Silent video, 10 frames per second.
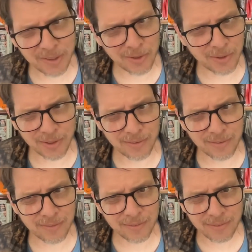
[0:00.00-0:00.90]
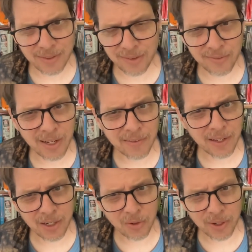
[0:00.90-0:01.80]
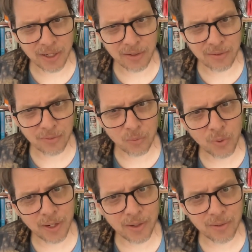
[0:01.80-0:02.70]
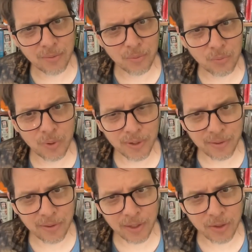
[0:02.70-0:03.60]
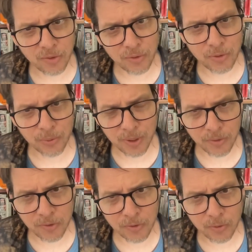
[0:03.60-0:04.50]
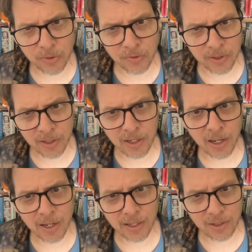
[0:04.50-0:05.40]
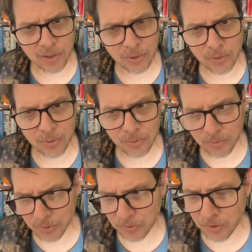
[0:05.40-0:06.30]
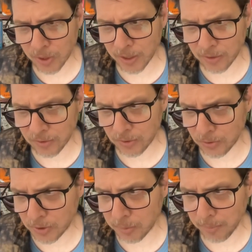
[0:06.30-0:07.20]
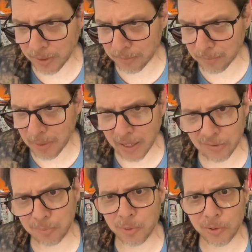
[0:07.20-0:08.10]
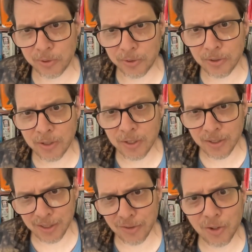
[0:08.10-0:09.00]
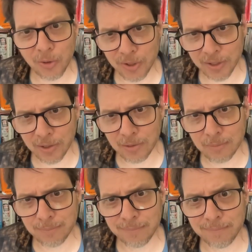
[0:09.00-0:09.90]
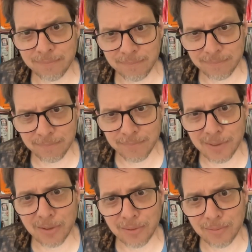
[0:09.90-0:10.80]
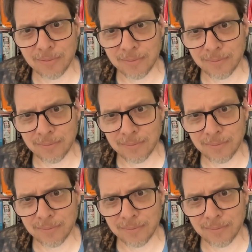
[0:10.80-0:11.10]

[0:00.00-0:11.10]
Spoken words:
good is not that great when one of the things you're doing is endorsing a guy who was trying to commit mass murder in Tokyo. So,